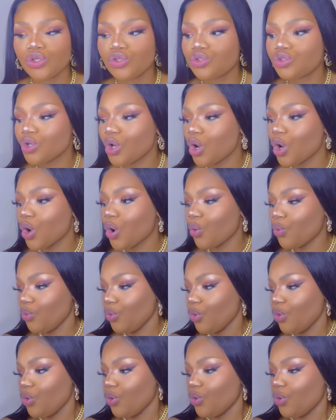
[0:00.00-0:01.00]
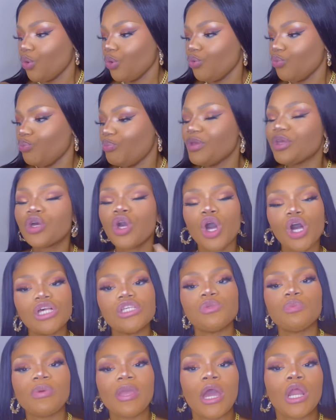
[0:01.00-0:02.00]
So
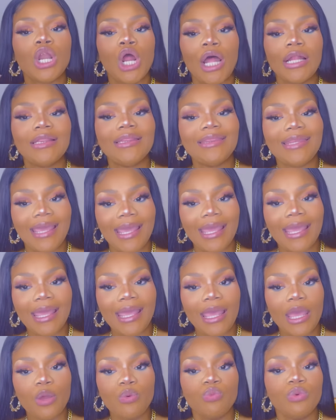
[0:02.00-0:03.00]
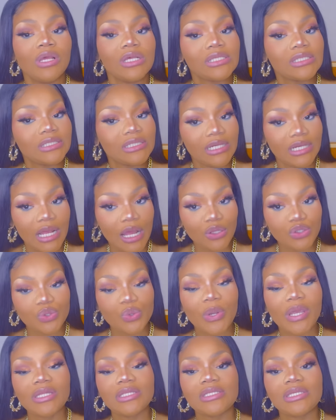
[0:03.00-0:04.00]
because we are not there and we are still in our
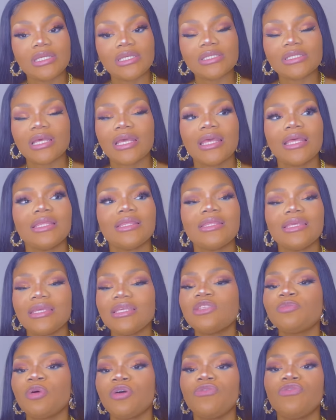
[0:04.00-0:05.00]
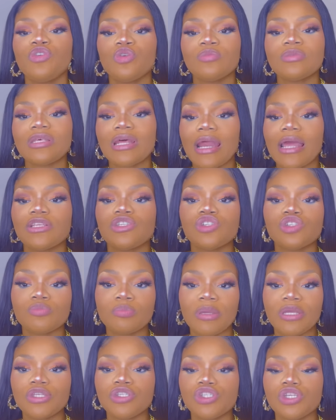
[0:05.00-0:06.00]
20s, these perfumes that I just
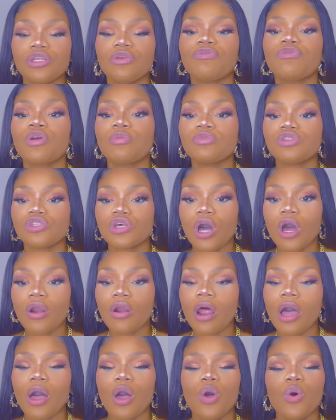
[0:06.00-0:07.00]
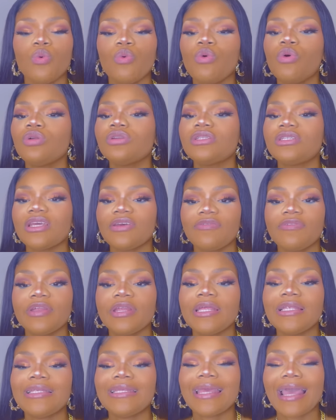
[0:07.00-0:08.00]
mentioned from Zara will
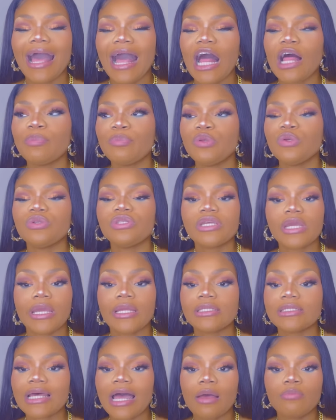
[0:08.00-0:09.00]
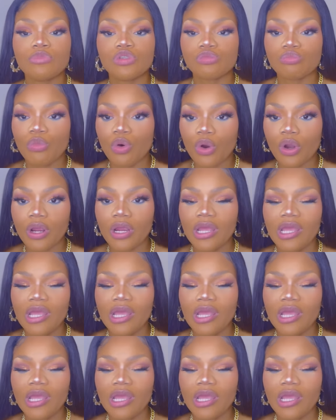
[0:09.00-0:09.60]
definitely help you 10 times more,